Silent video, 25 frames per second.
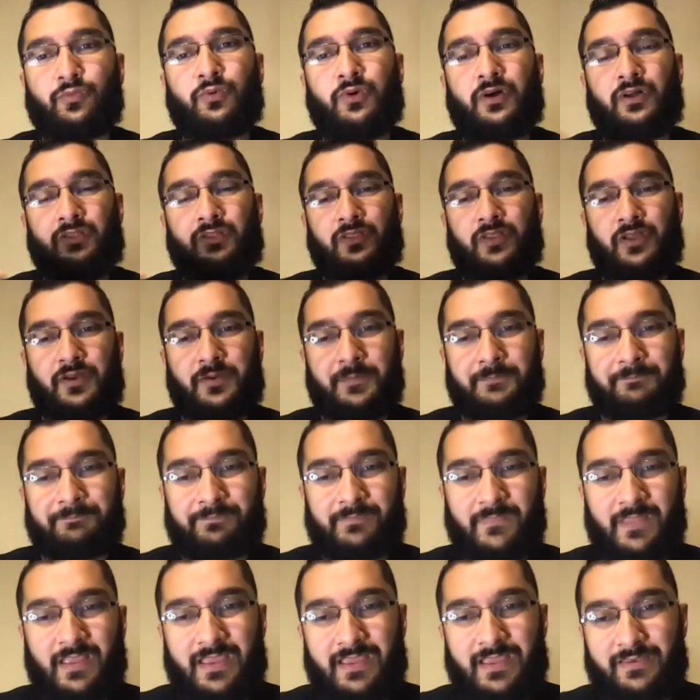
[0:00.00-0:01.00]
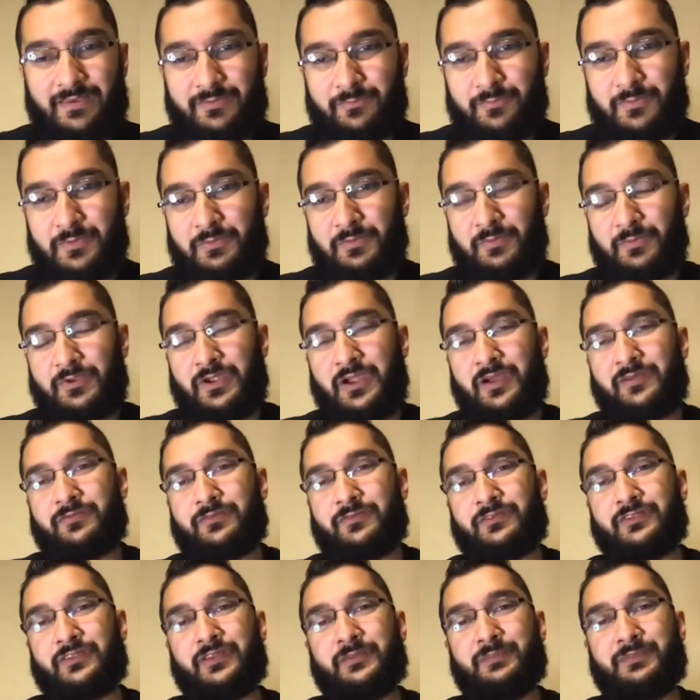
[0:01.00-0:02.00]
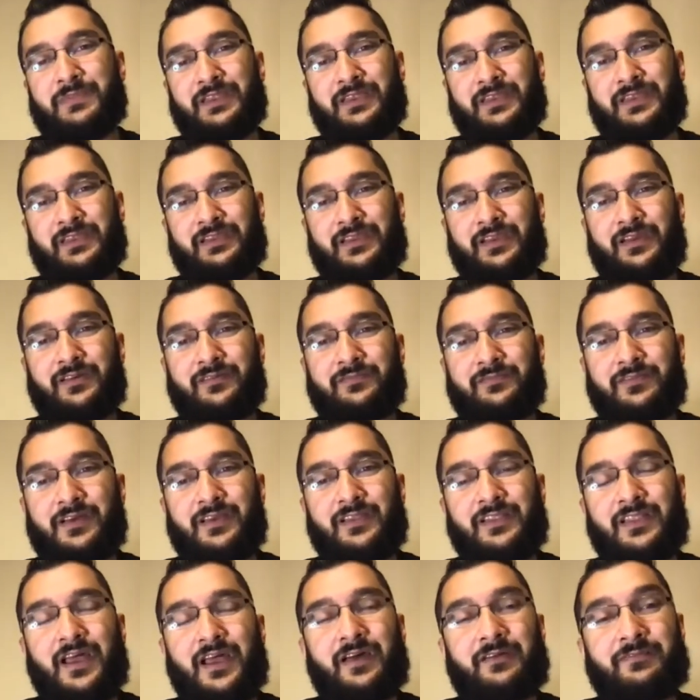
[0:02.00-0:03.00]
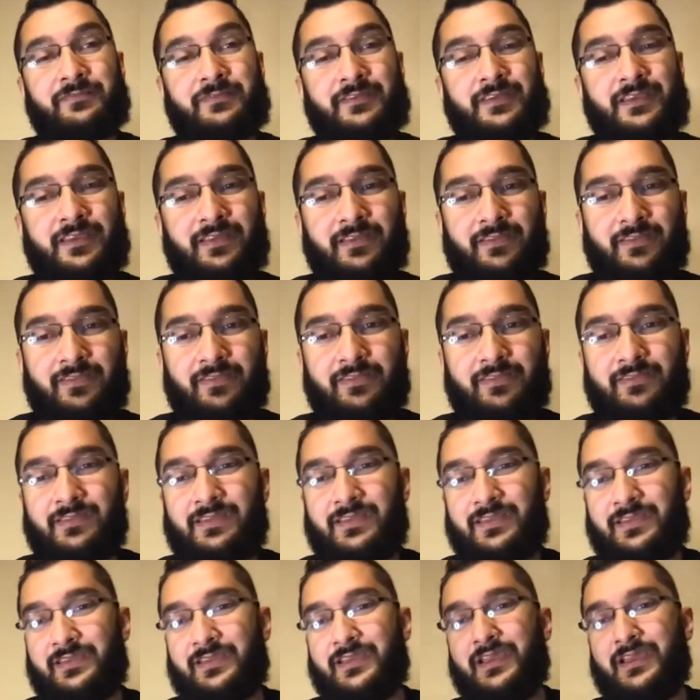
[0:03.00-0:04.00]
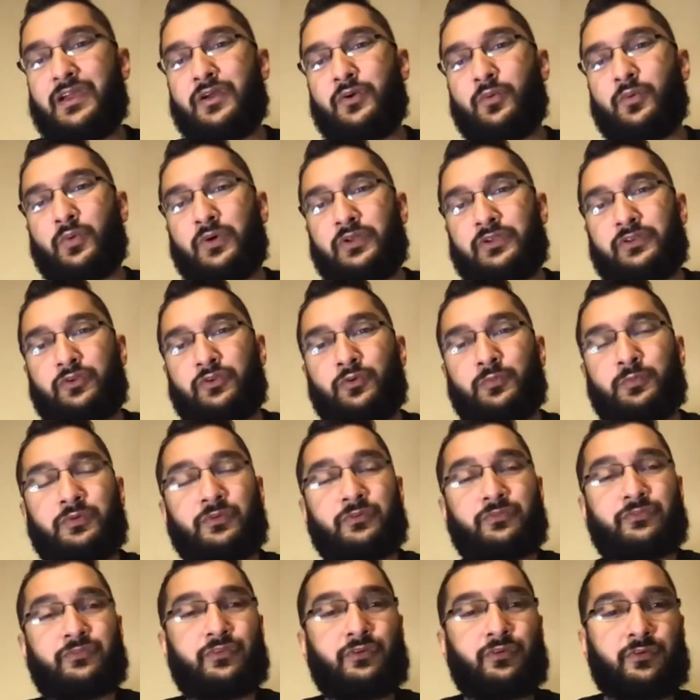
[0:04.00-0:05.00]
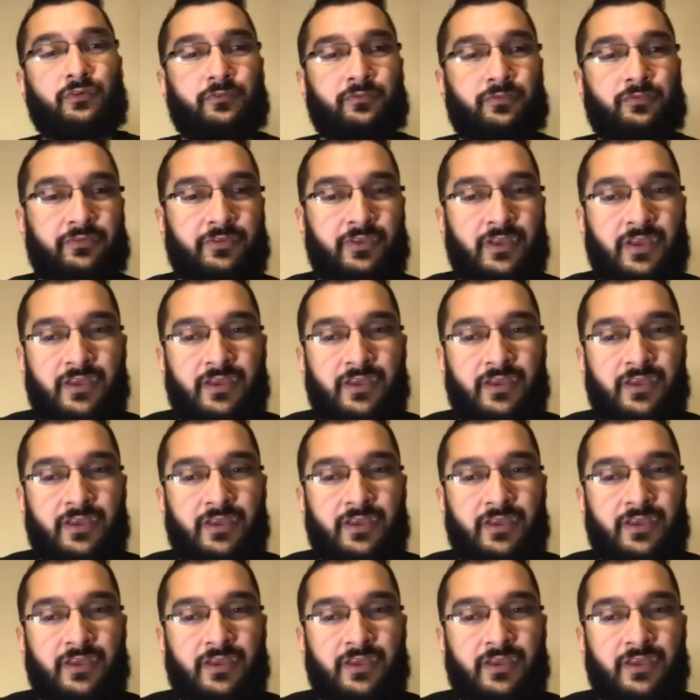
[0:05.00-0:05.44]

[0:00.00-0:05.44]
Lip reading: Allah. And we covered the meaning of Al-Hafidh, the one who preserves,